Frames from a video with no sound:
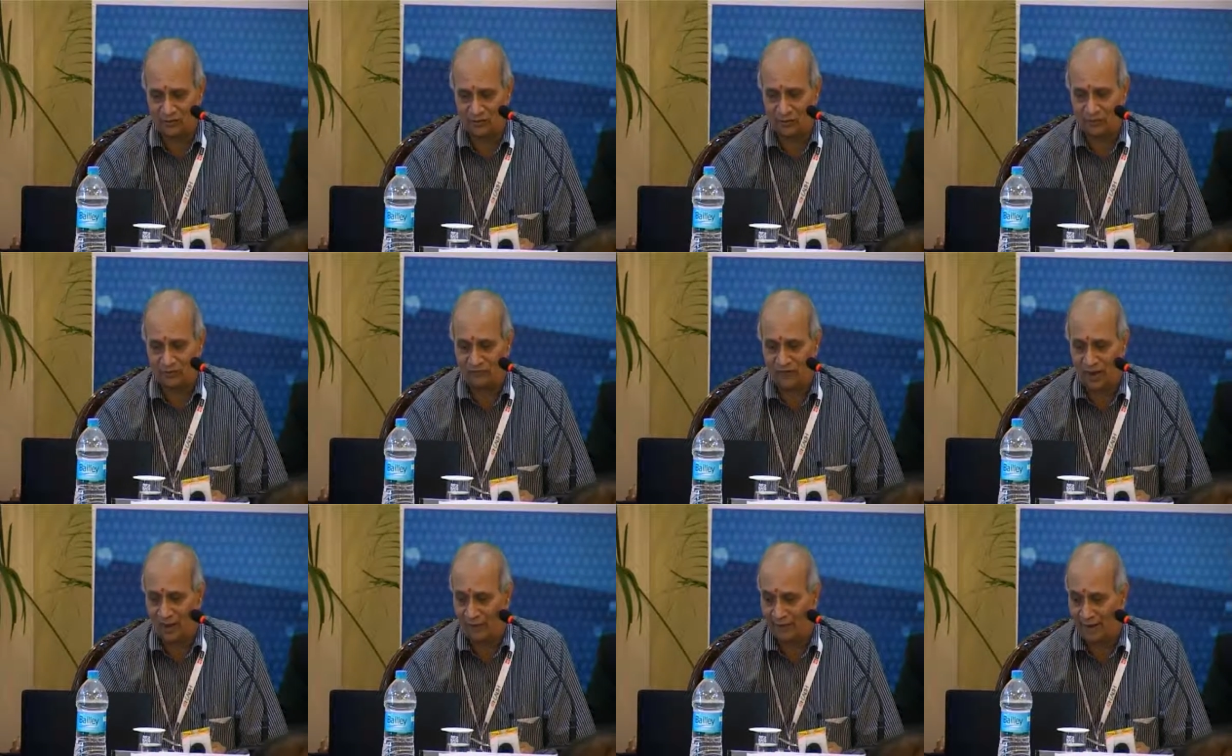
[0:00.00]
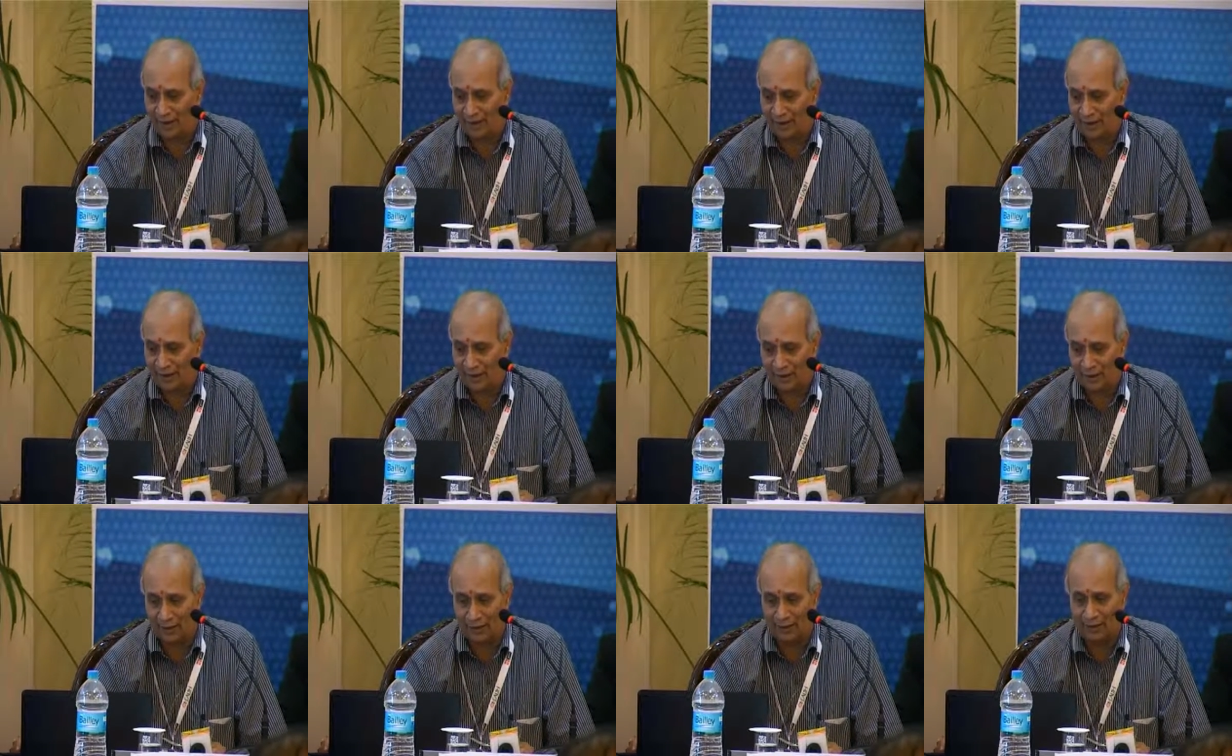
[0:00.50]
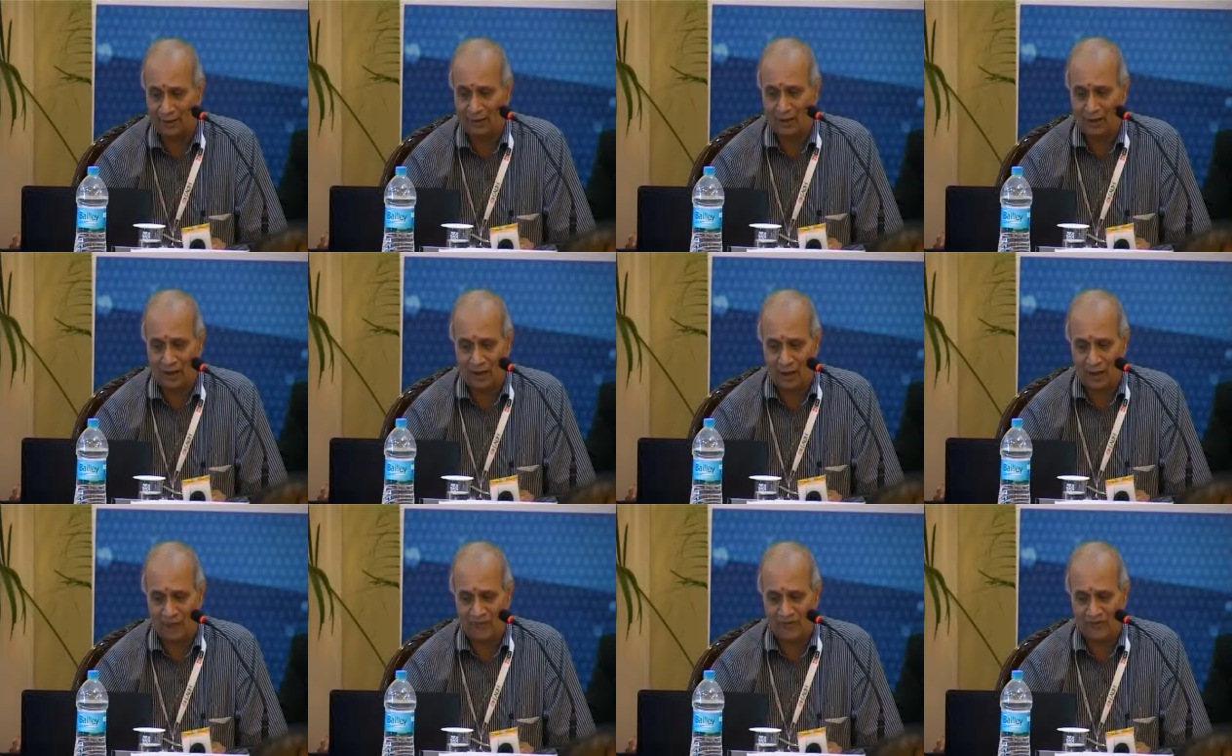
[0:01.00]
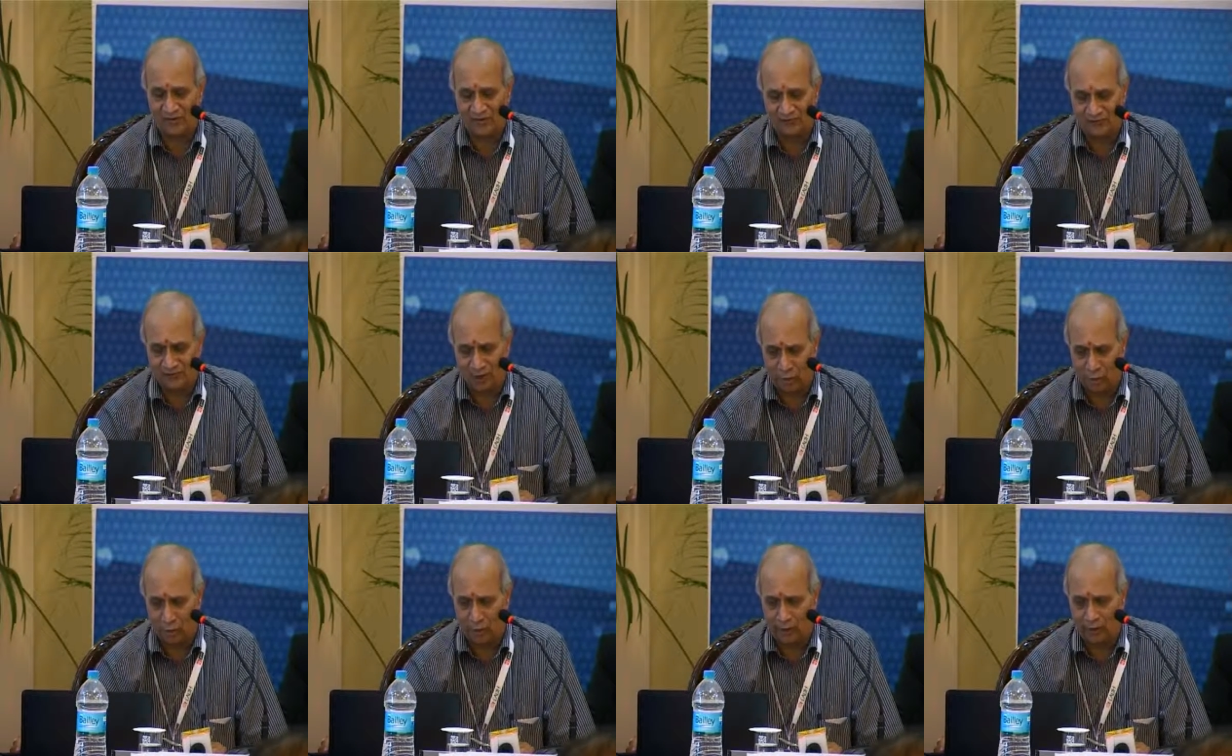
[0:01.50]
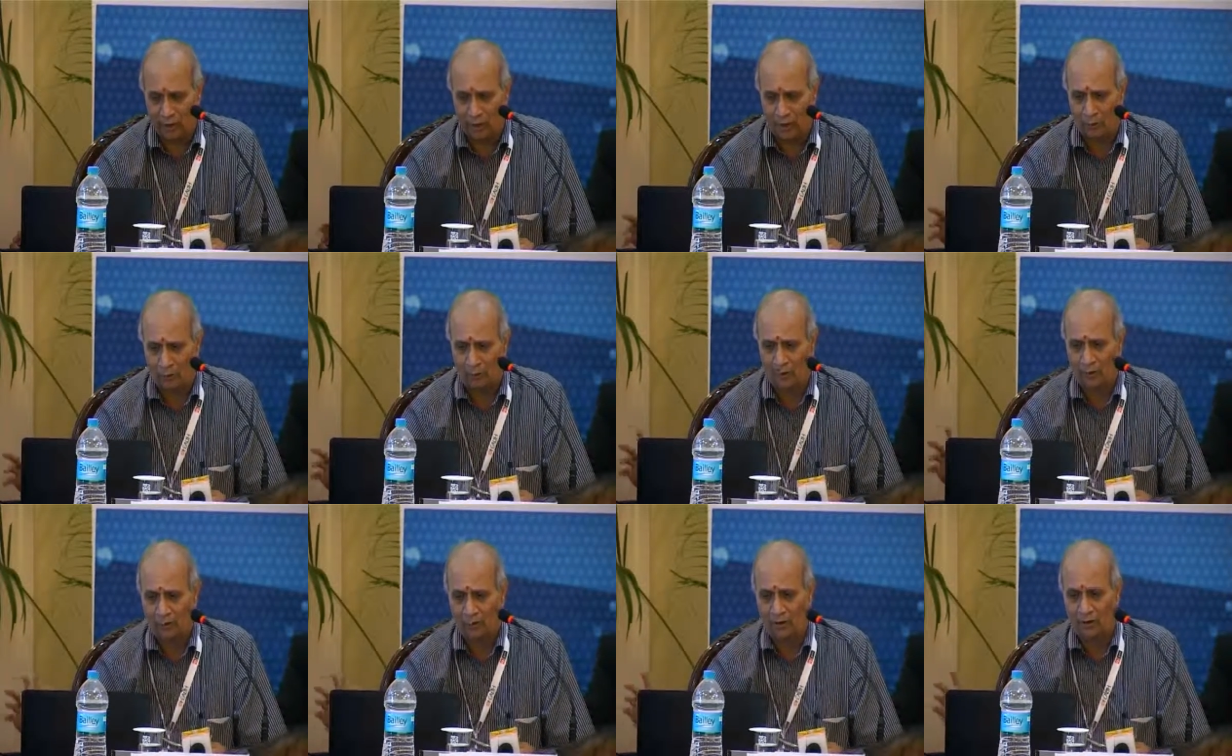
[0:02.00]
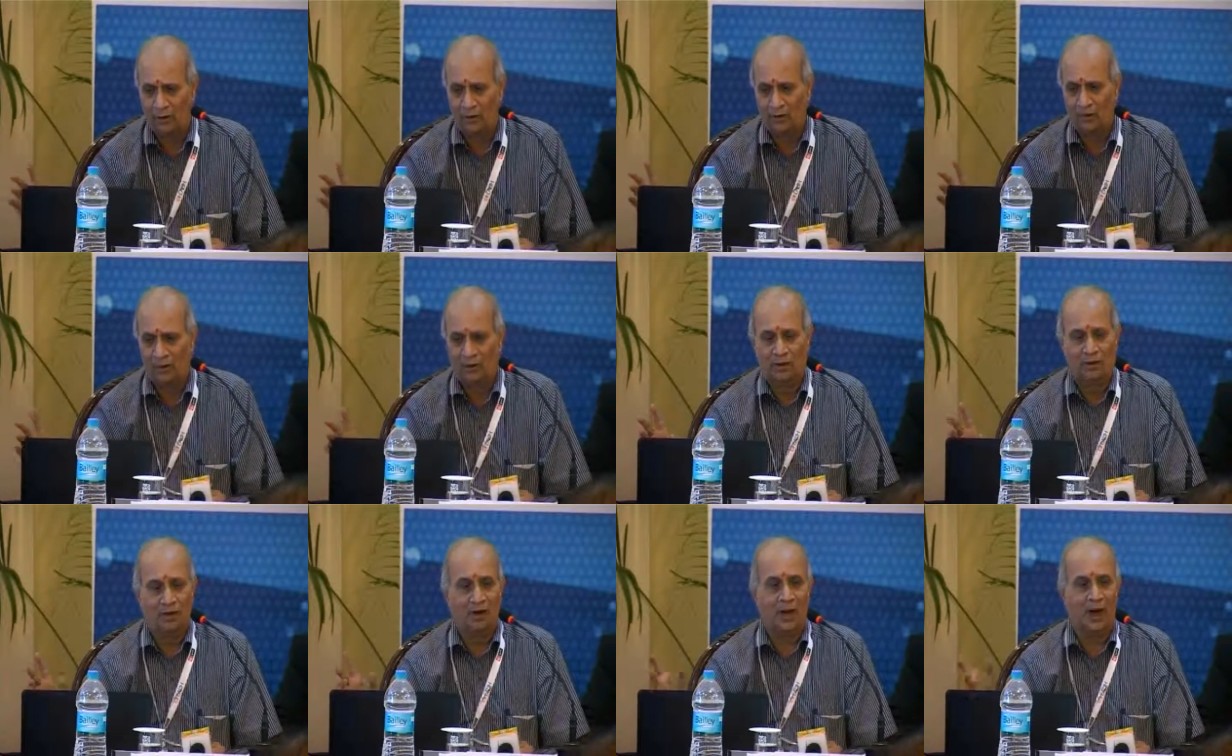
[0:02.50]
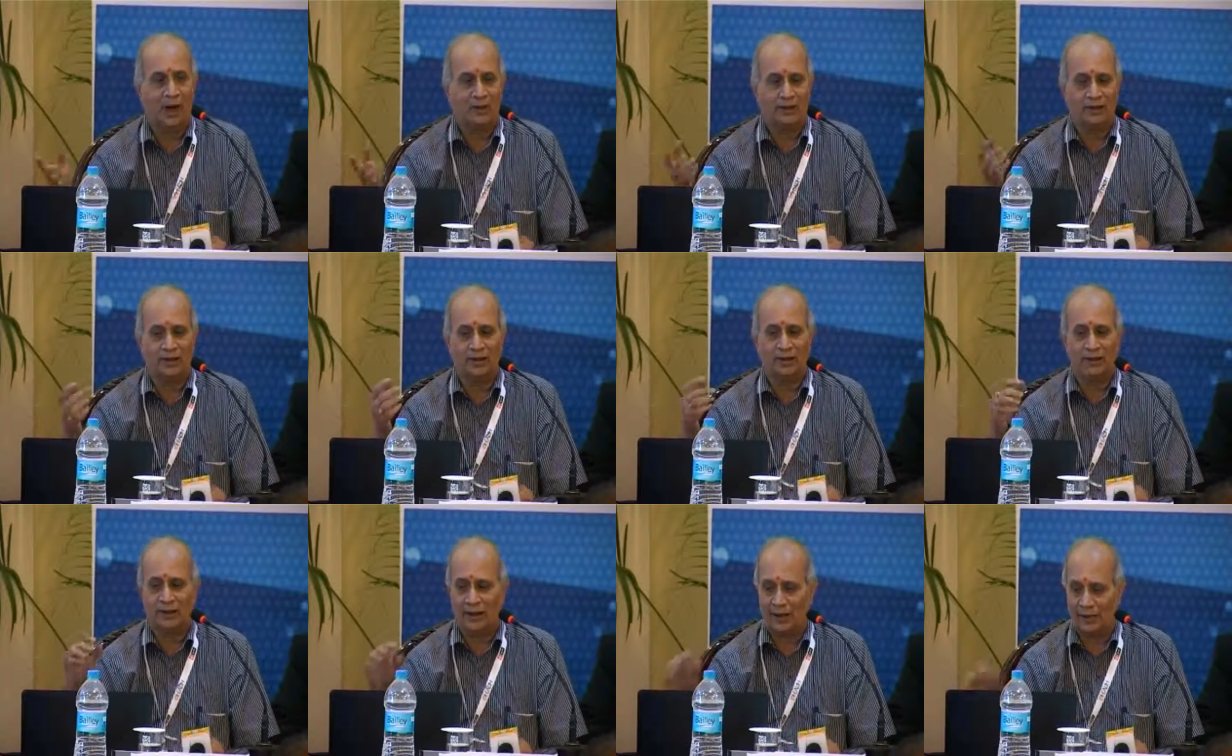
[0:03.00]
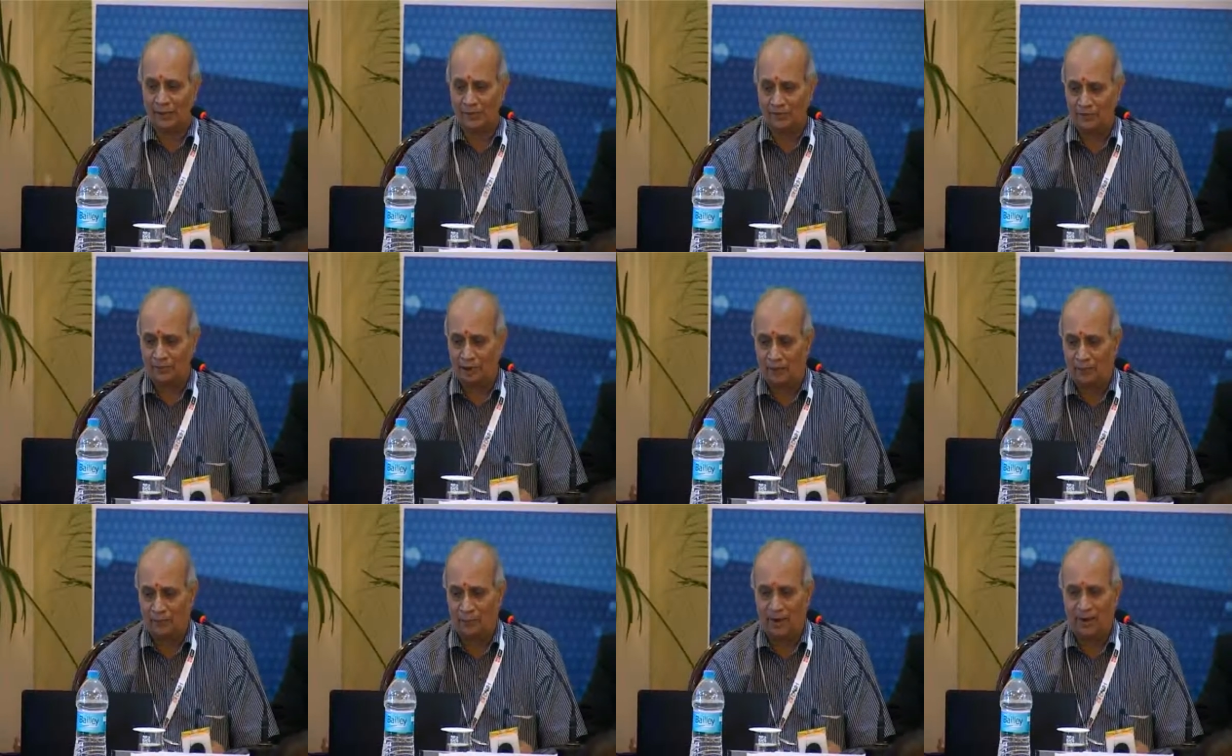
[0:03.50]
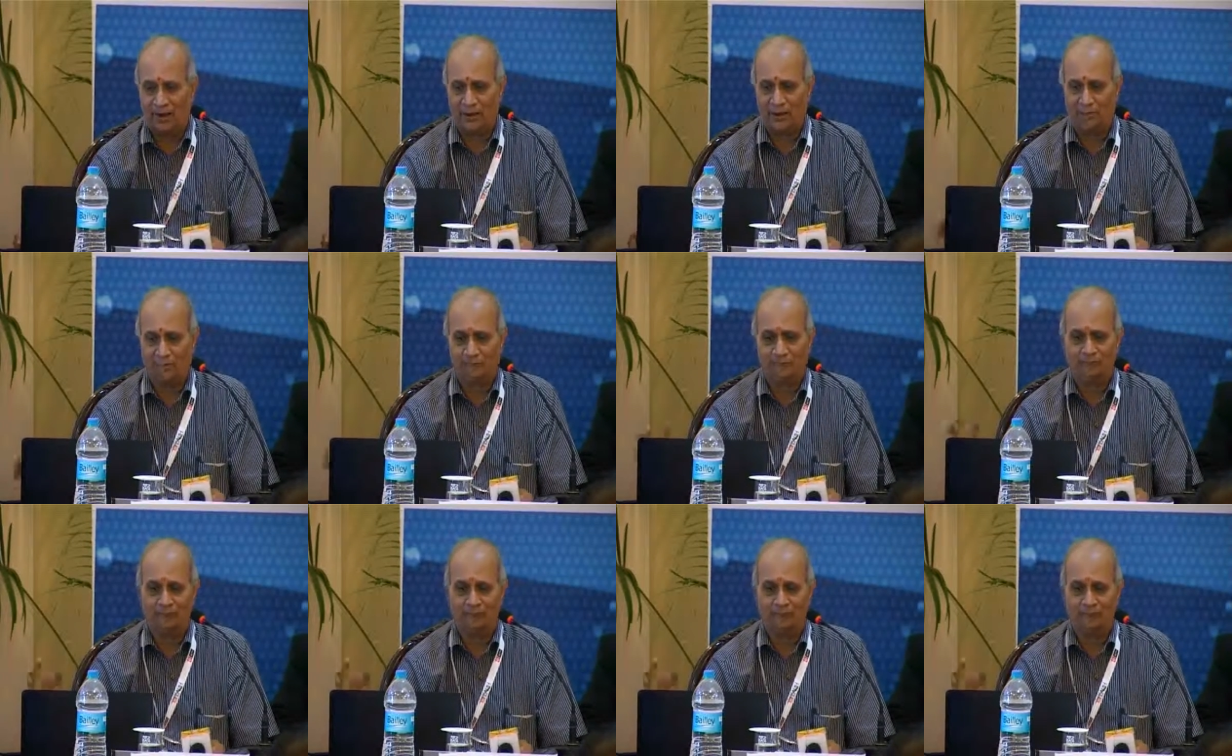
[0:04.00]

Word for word: what we have undertaken or what we are doing now. I think let us stop here.